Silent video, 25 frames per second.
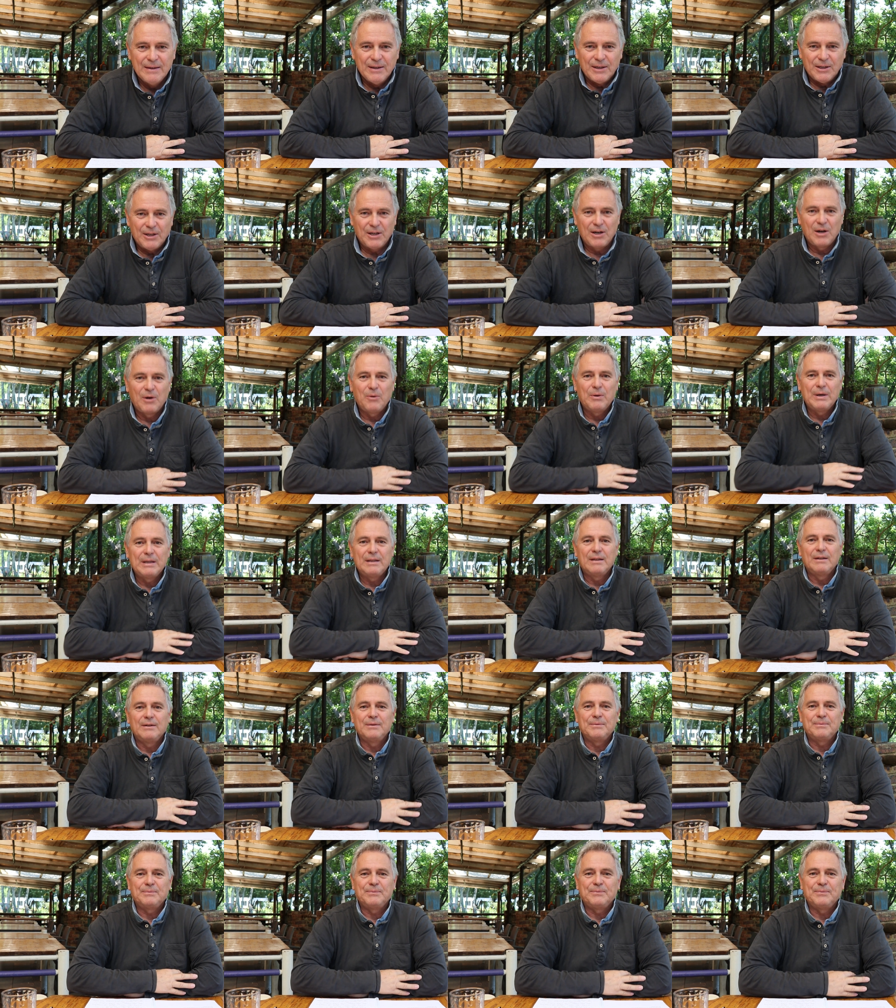You know, when
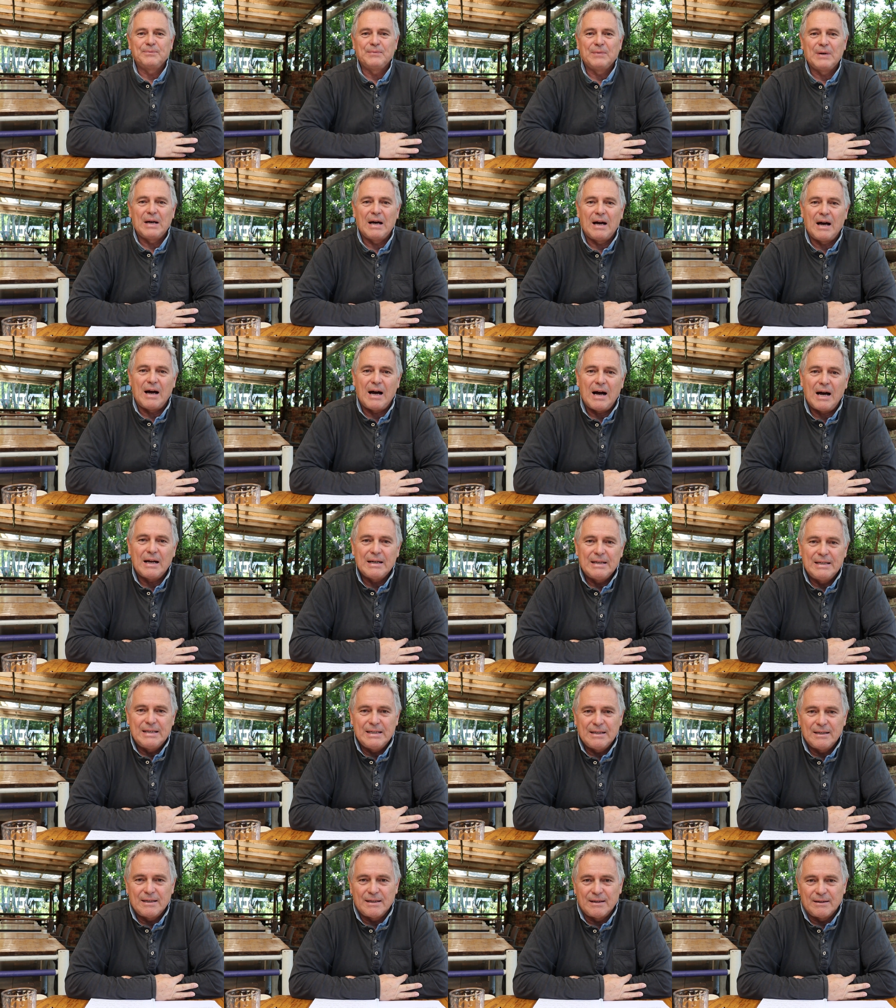the
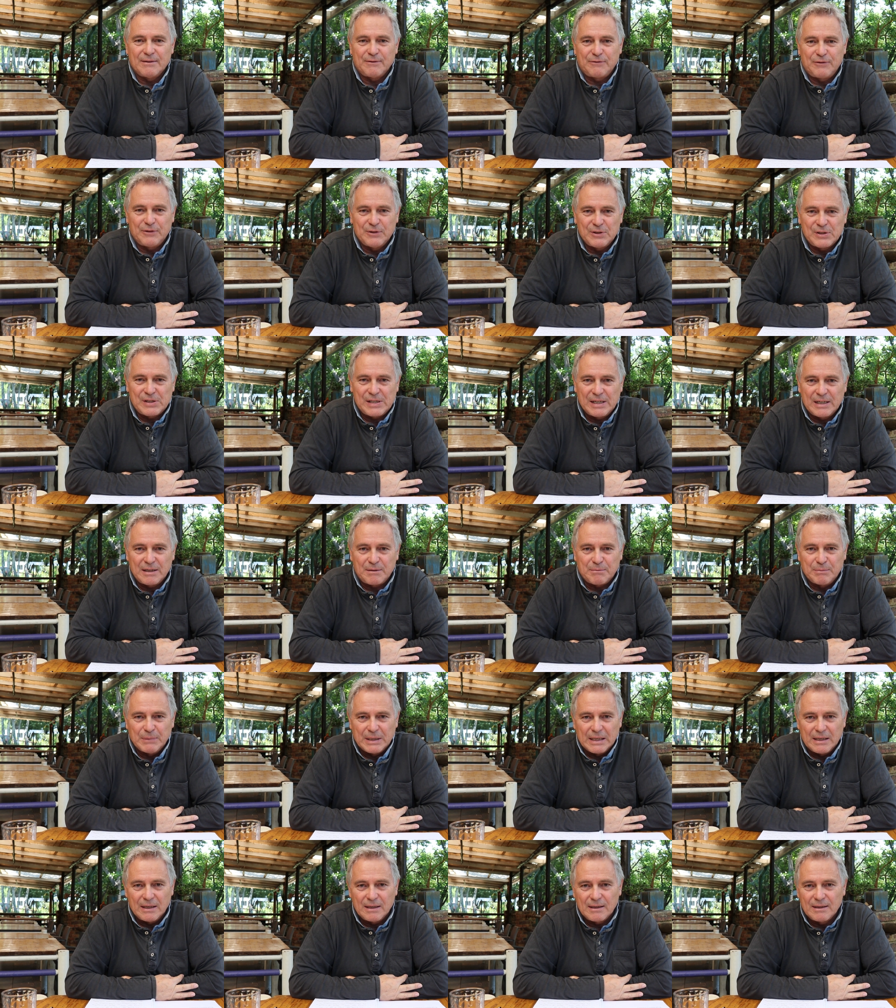idea first hit
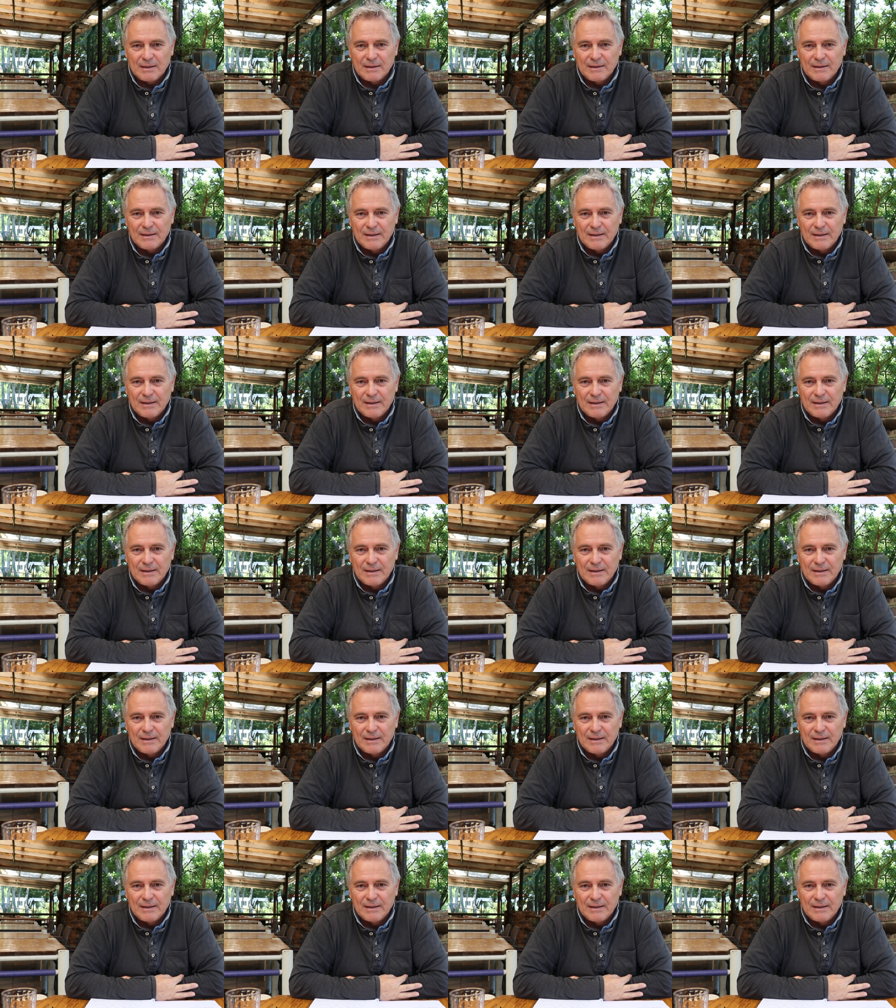me